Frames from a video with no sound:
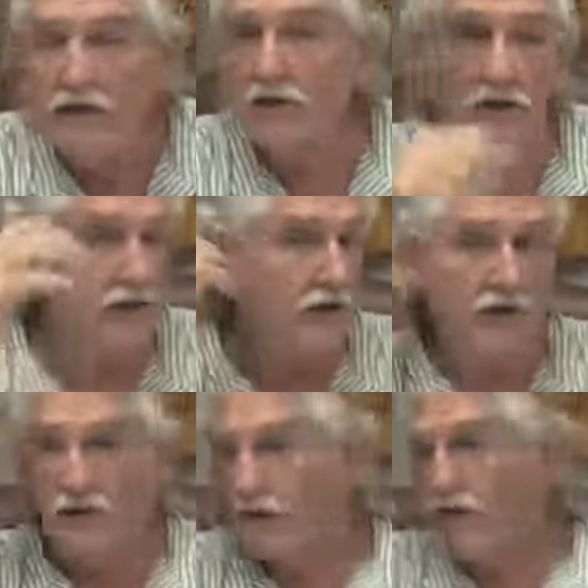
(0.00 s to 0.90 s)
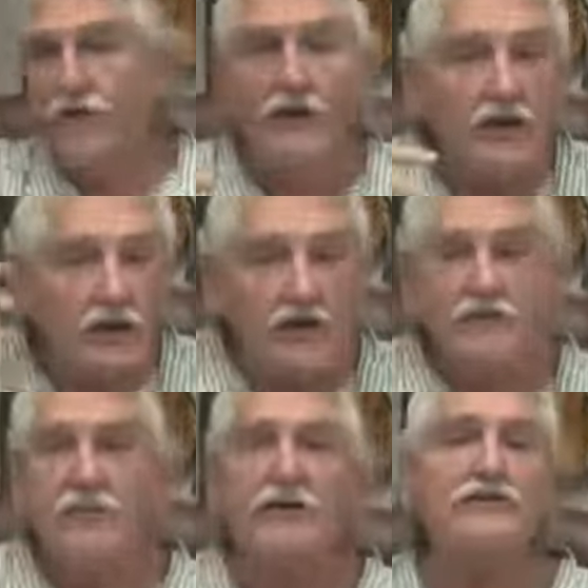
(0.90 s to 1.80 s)
Your your your thinking
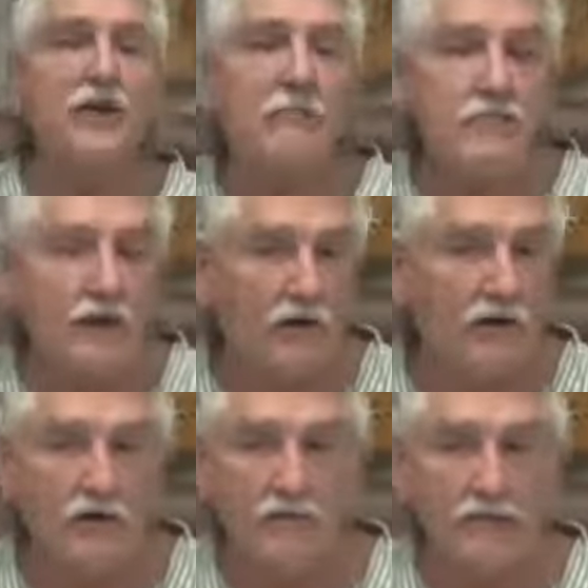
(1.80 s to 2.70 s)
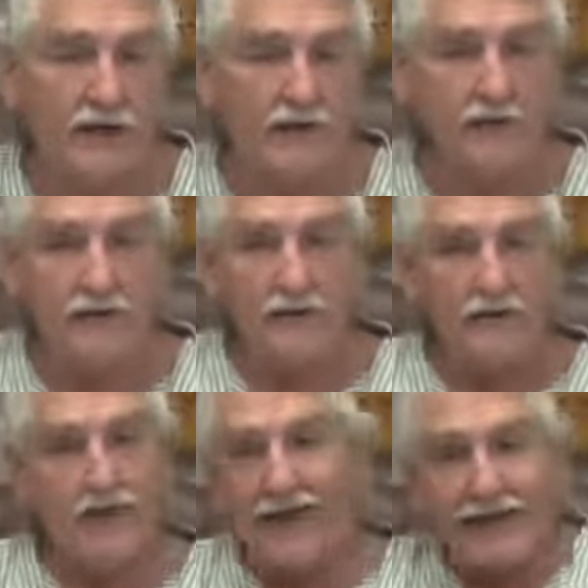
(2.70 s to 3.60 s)
is messed up there a little bit.
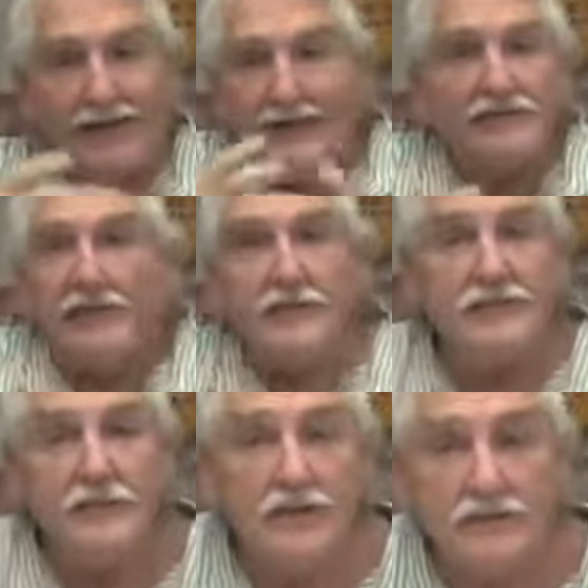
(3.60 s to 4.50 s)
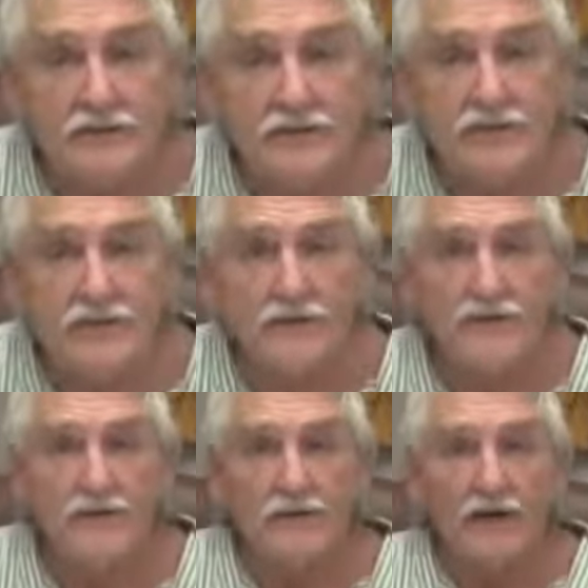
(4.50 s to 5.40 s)
That that doesn't exist.
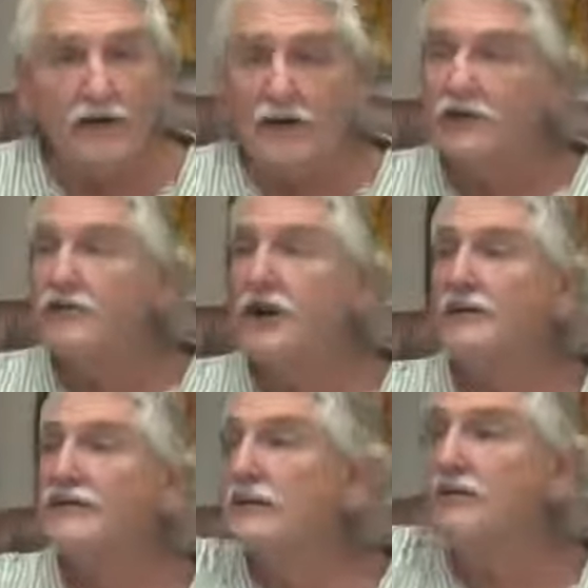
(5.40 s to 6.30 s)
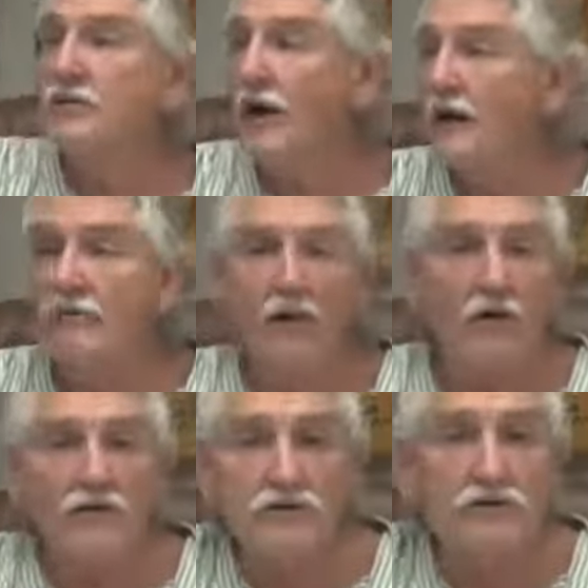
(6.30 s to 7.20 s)
You can chase these
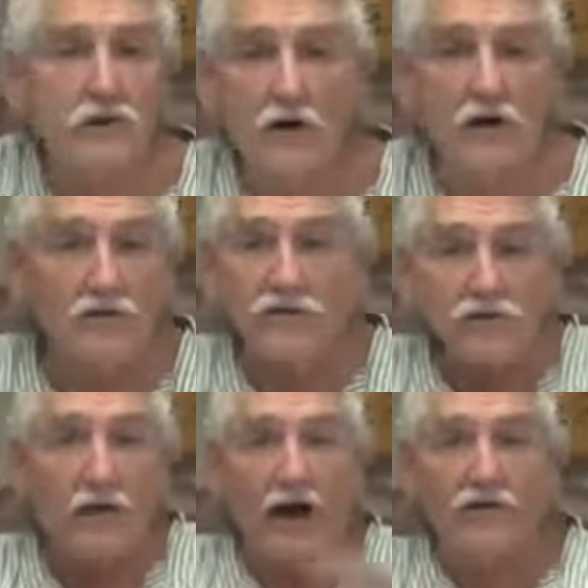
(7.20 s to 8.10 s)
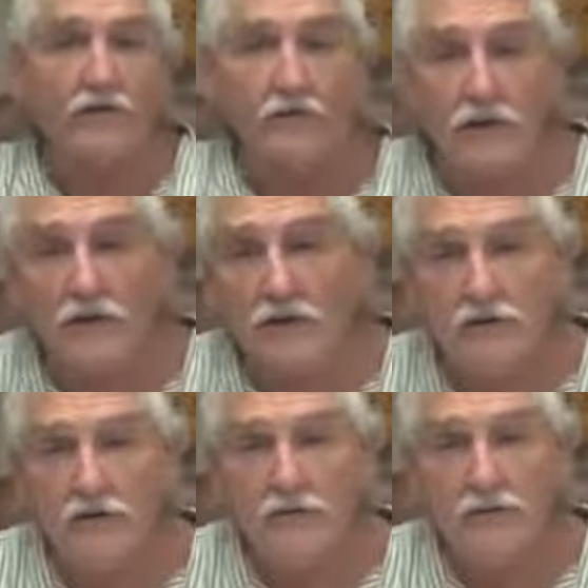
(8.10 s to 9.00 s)
rainbows throughout the
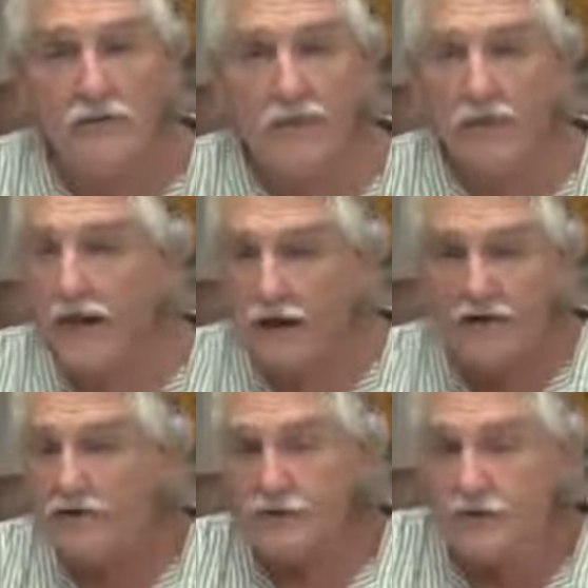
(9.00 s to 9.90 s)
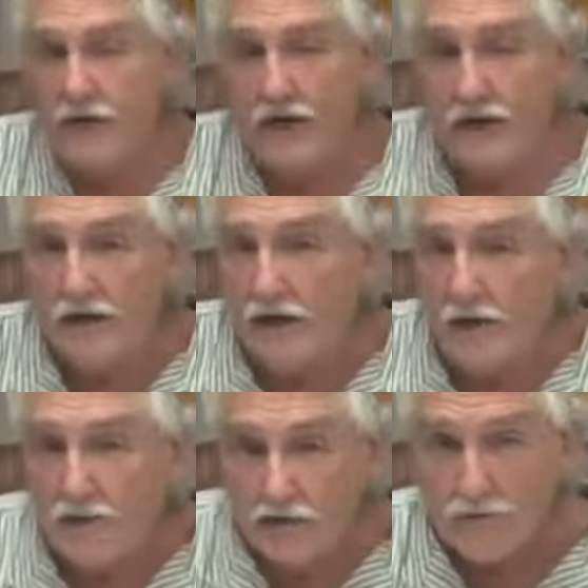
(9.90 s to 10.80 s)
world and you're still not going to
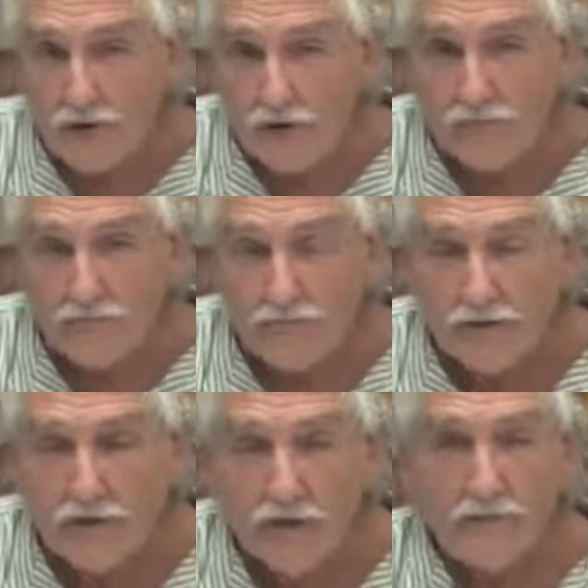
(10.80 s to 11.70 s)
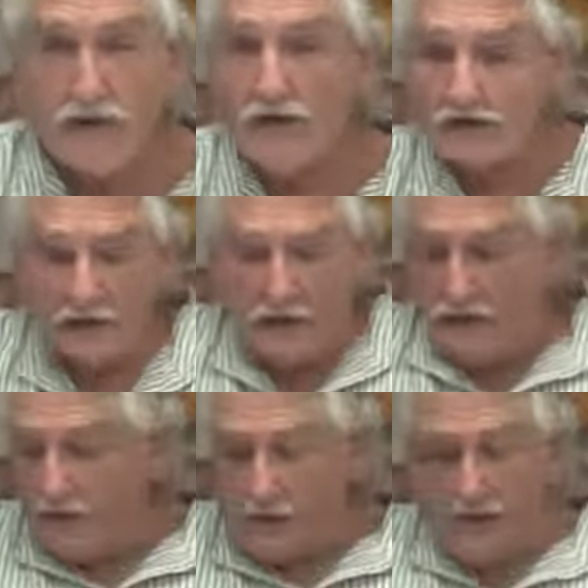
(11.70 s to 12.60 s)
go anywhere because
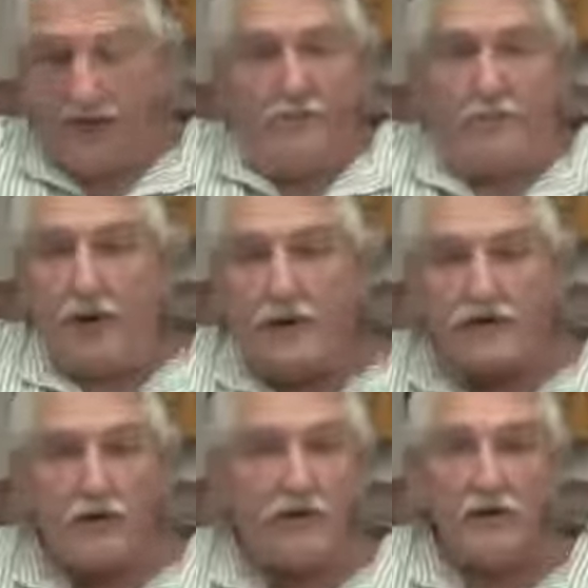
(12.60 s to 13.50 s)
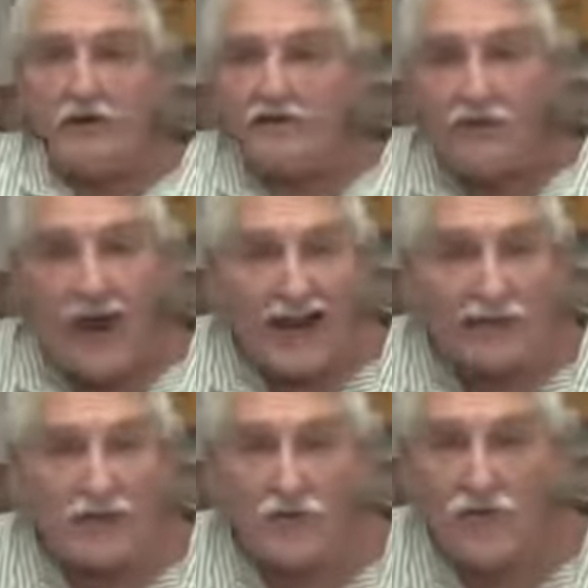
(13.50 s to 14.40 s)
they're not based on any
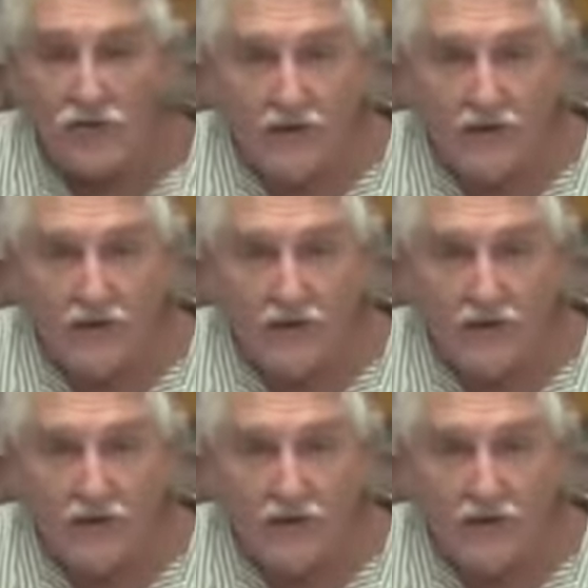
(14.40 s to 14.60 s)
factual